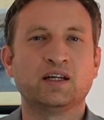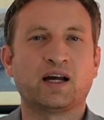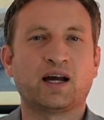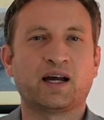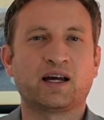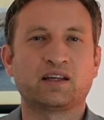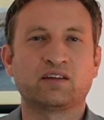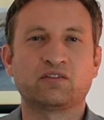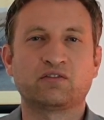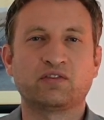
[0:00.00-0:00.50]

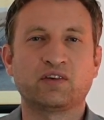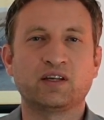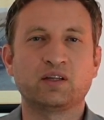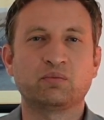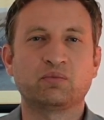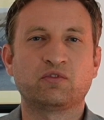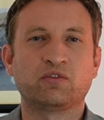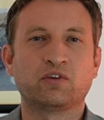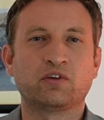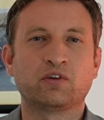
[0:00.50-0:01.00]
and
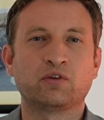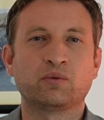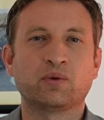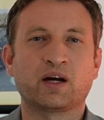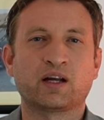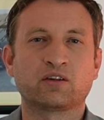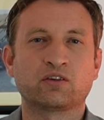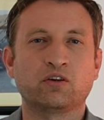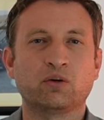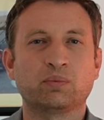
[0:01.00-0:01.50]
Philips Hue
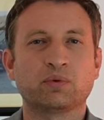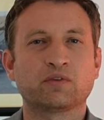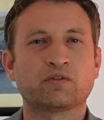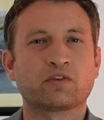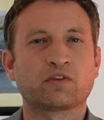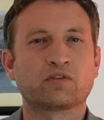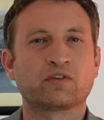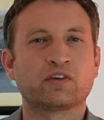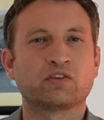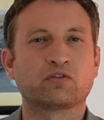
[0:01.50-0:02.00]
and a couple of
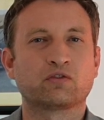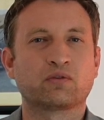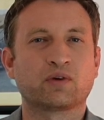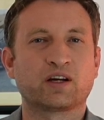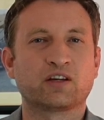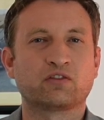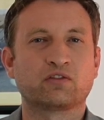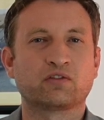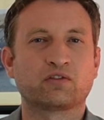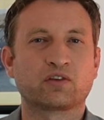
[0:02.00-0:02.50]
other
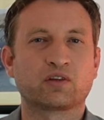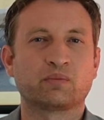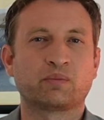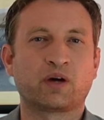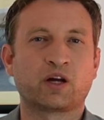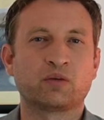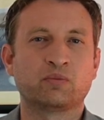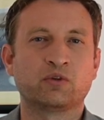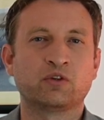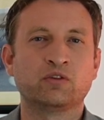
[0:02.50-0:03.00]
integrations at the
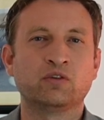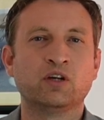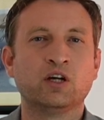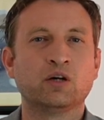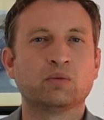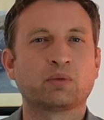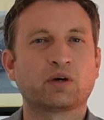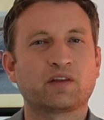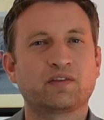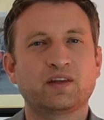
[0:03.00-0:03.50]
moment,
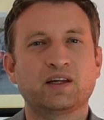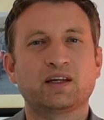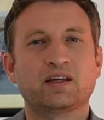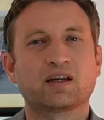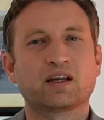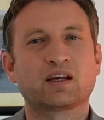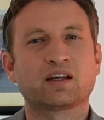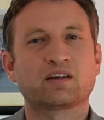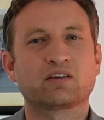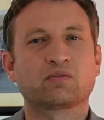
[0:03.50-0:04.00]
but I think
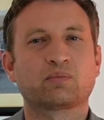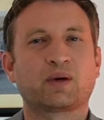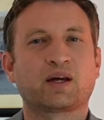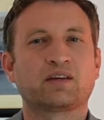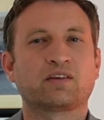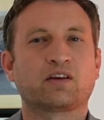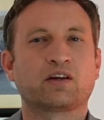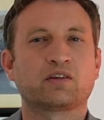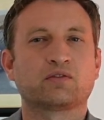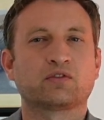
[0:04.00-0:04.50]
it'll
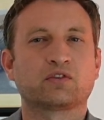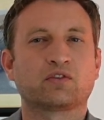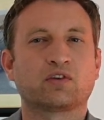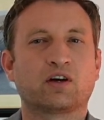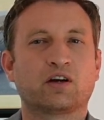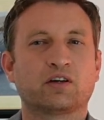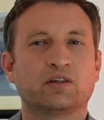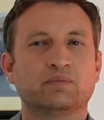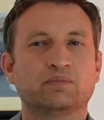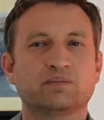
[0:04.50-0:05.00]
expand over
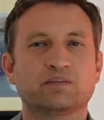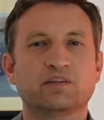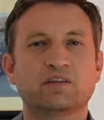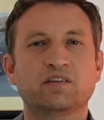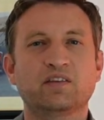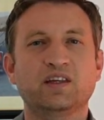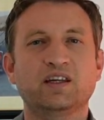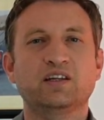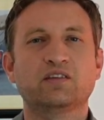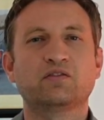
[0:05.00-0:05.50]
time. You
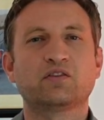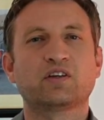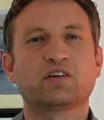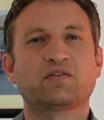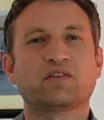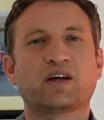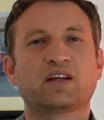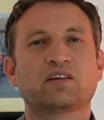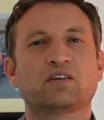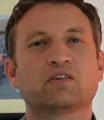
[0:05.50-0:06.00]
can think of an
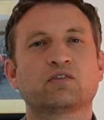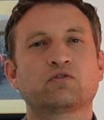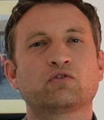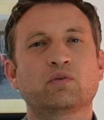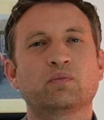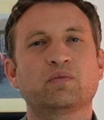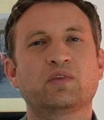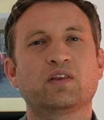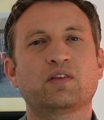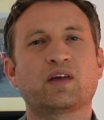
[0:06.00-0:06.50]
event of
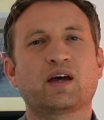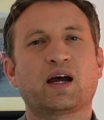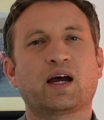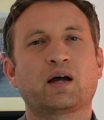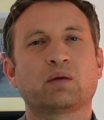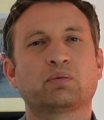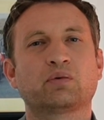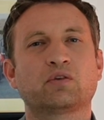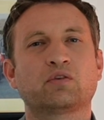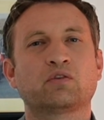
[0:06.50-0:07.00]
something that
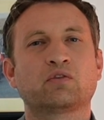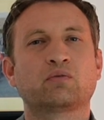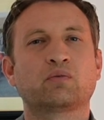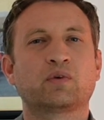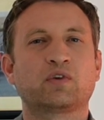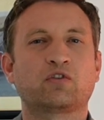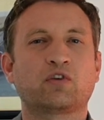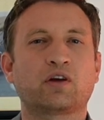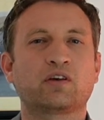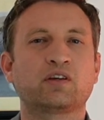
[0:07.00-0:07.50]
happens
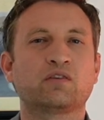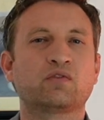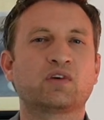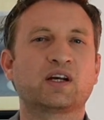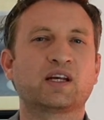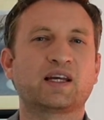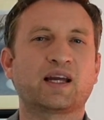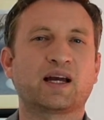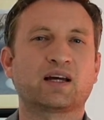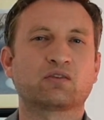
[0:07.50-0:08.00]
which only
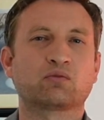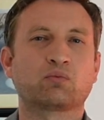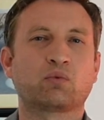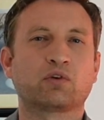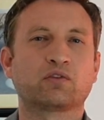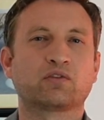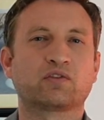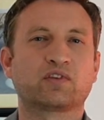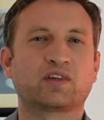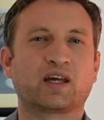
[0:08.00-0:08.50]
really has
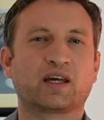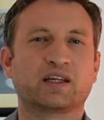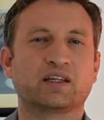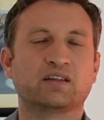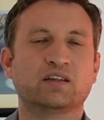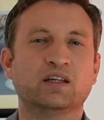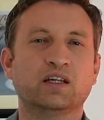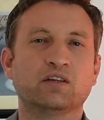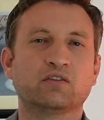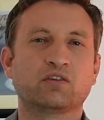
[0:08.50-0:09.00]
one
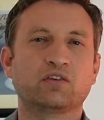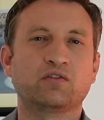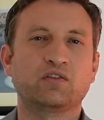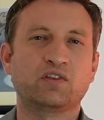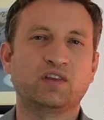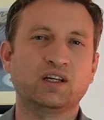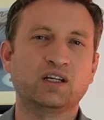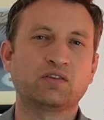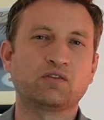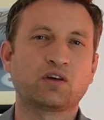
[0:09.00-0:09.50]
state. So if you
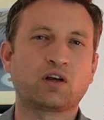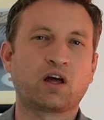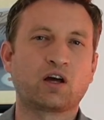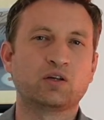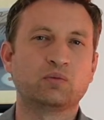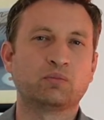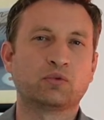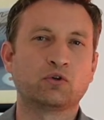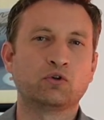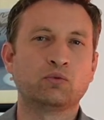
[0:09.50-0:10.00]
think of a
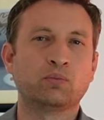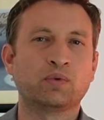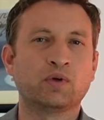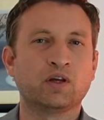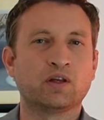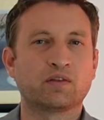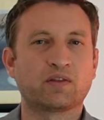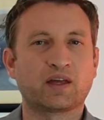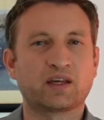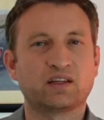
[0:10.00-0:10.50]
light bulb,
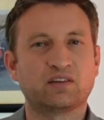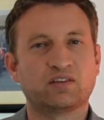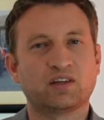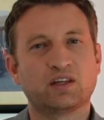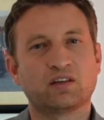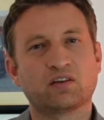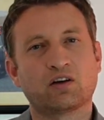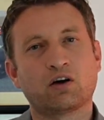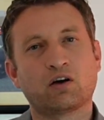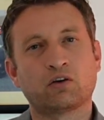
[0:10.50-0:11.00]
then it's
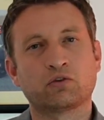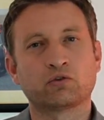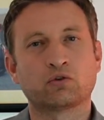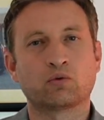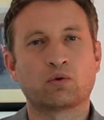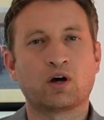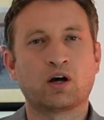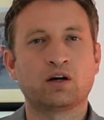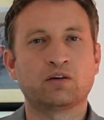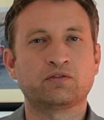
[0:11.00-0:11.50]
either on
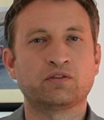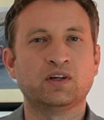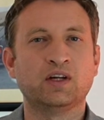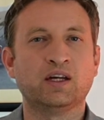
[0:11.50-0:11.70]
or off,